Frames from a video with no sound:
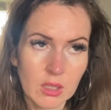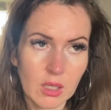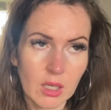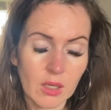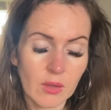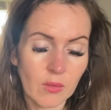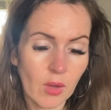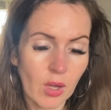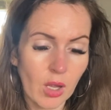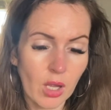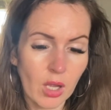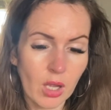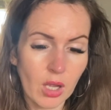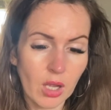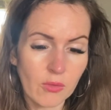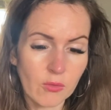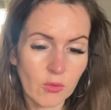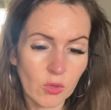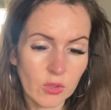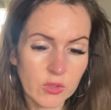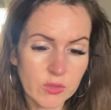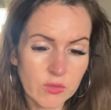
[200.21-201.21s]
I've
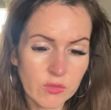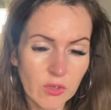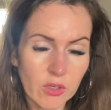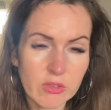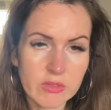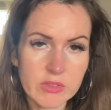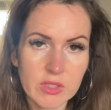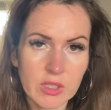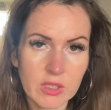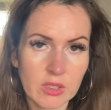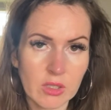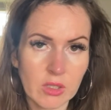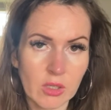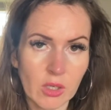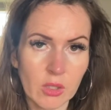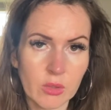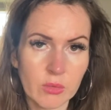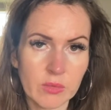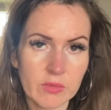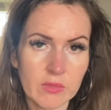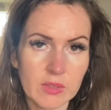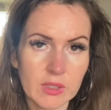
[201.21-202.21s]
gone as far as I can go
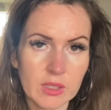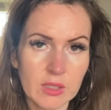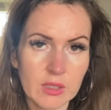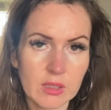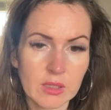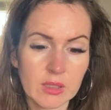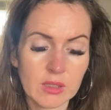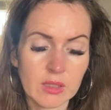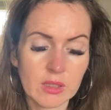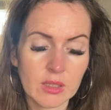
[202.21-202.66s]
with it,